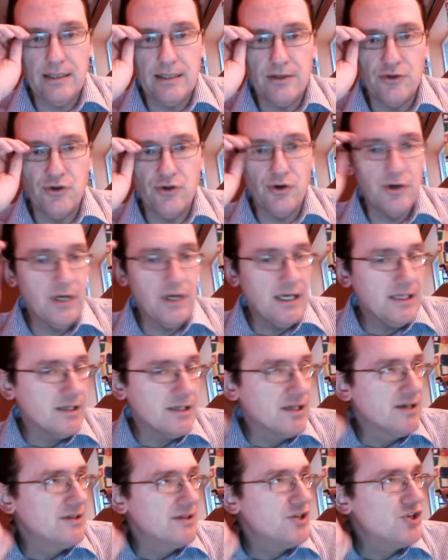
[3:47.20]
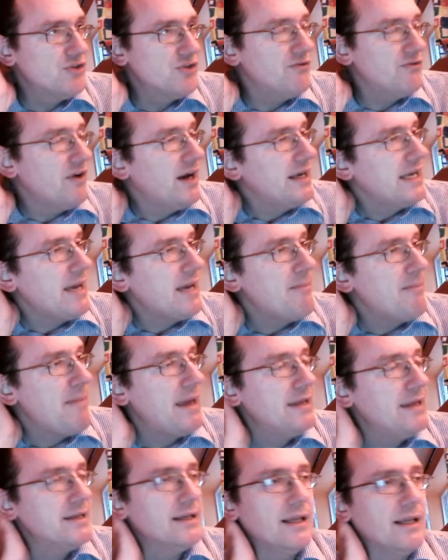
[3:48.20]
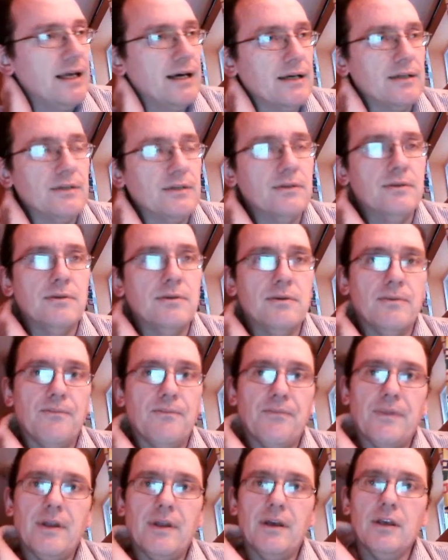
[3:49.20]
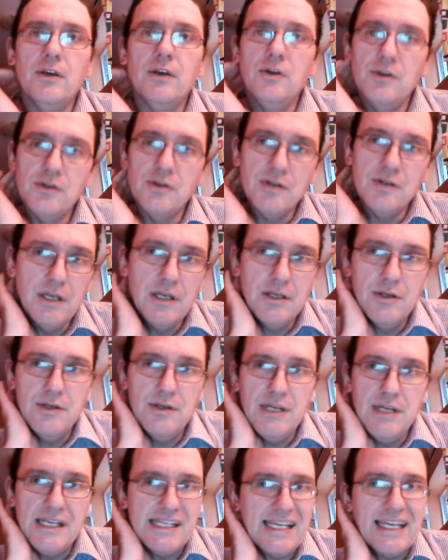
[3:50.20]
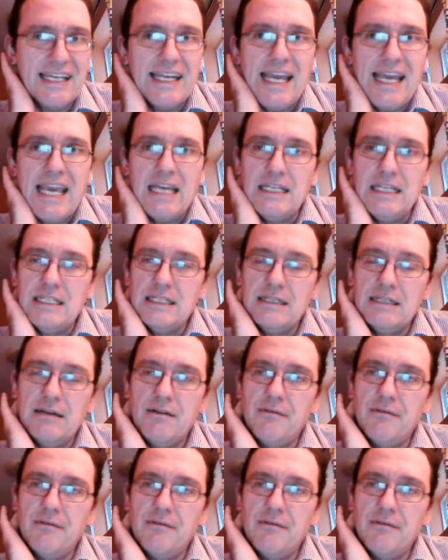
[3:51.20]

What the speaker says: journalist, Giovanni Amendola, who used it to designate